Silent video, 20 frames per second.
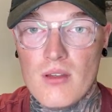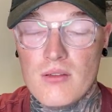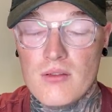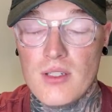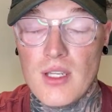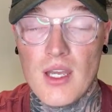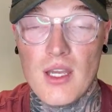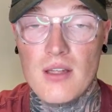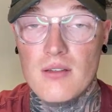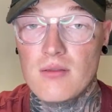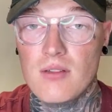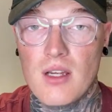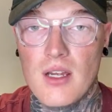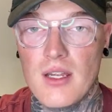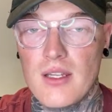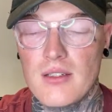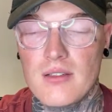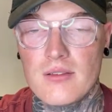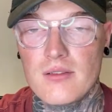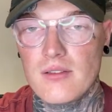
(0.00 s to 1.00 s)
Yeah,
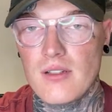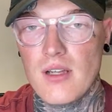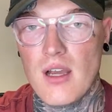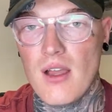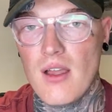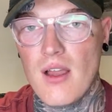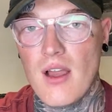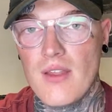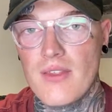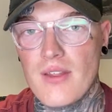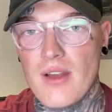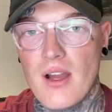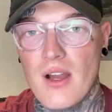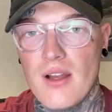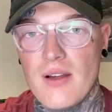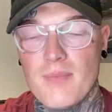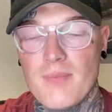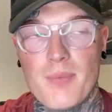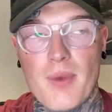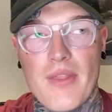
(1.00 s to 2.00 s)
like
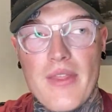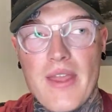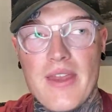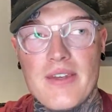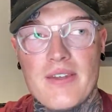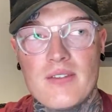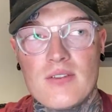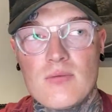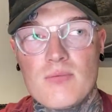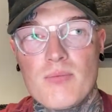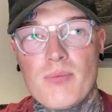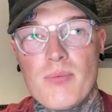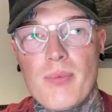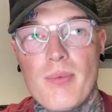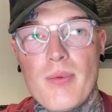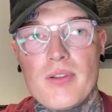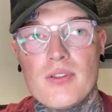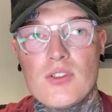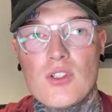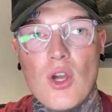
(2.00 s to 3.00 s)
but then
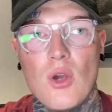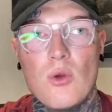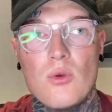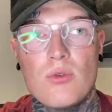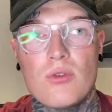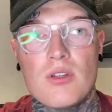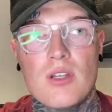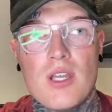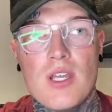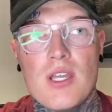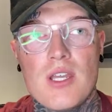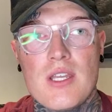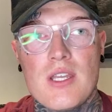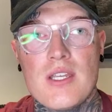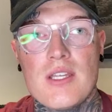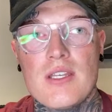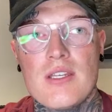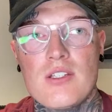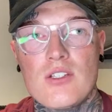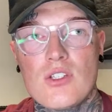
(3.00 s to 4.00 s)
don't
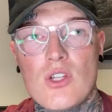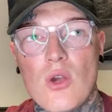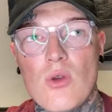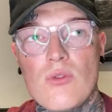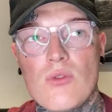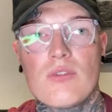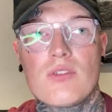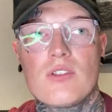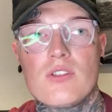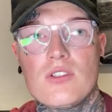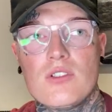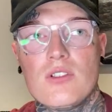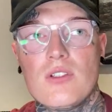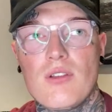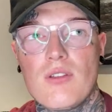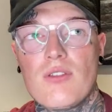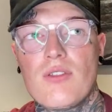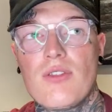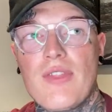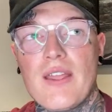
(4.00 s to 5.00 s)

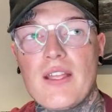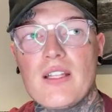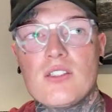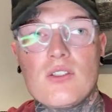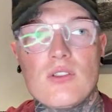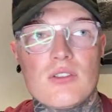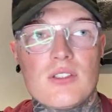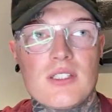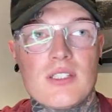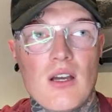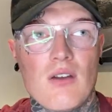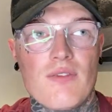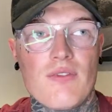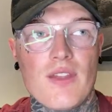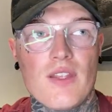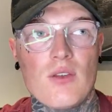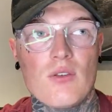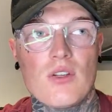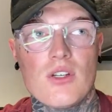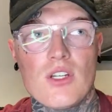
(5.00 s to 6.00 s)
think to yourself
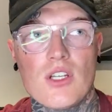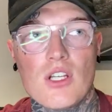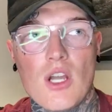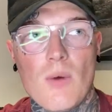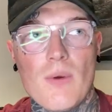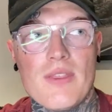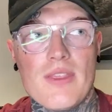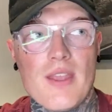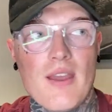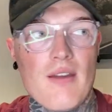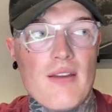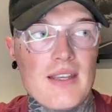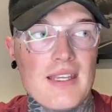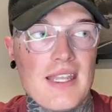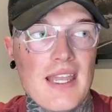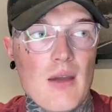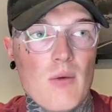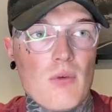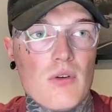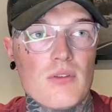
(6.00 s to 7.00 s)
that you're going to go in there and
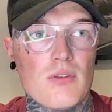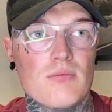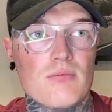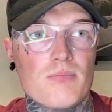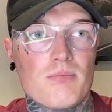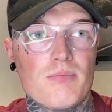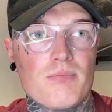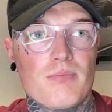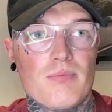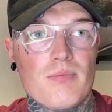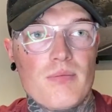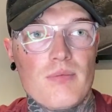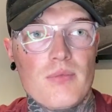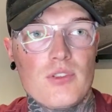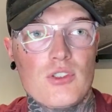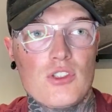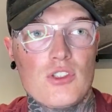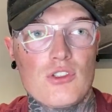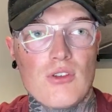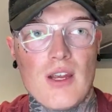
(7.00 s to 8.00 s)
get one
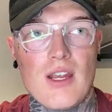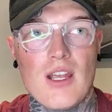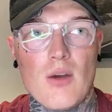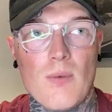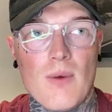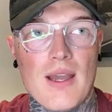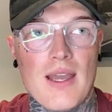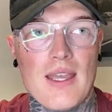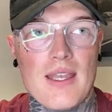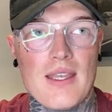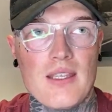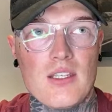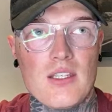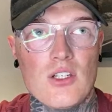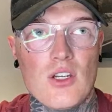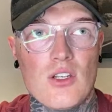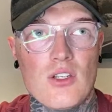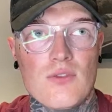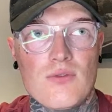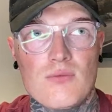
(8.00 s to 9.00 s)
straight away. You
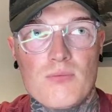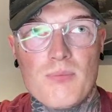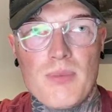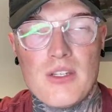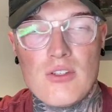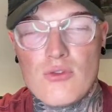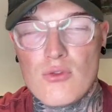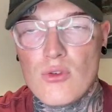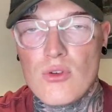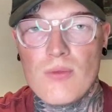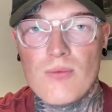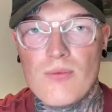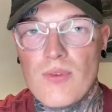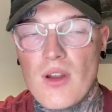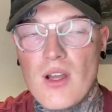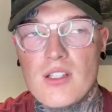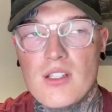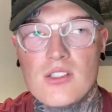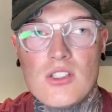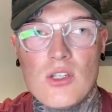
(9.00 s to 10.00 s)
know, you've been drawing for
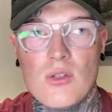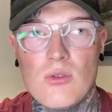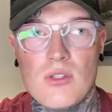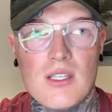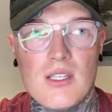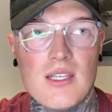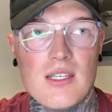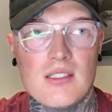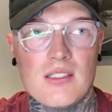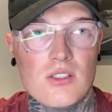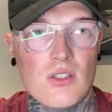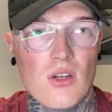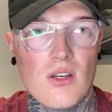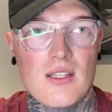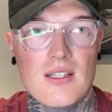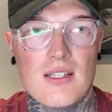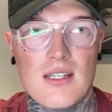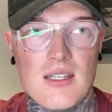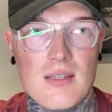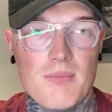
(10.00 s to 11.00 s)
like 2 years
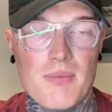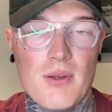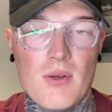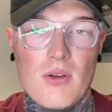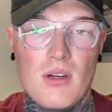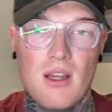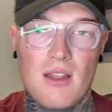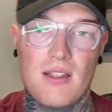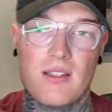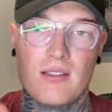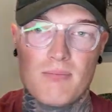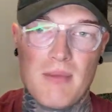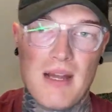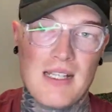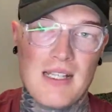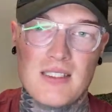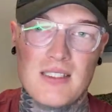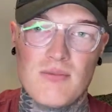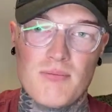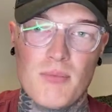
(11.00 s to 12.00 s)
solidly, built like this
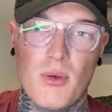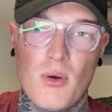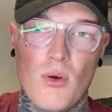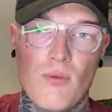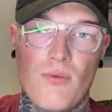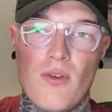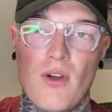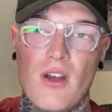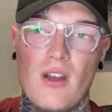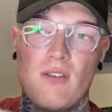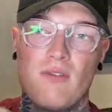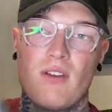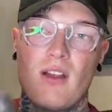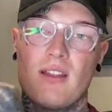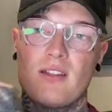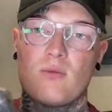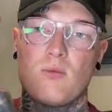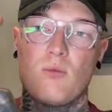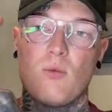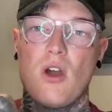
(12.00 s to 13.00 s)
massive portfolio of like
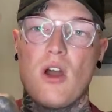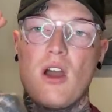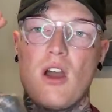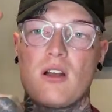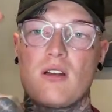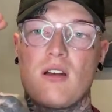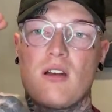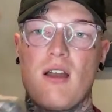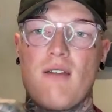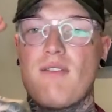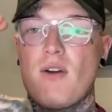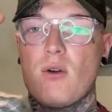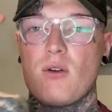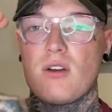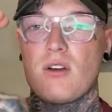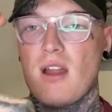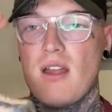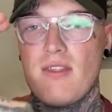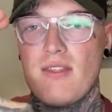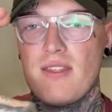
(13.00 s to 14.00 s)
this work like
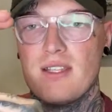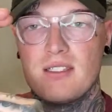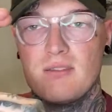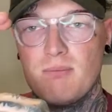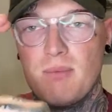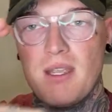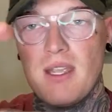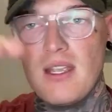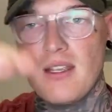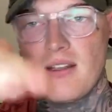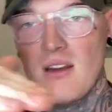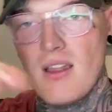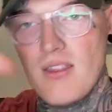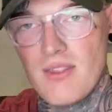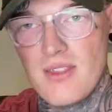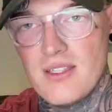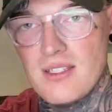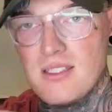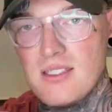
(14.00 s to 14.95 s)
folder like this big, like this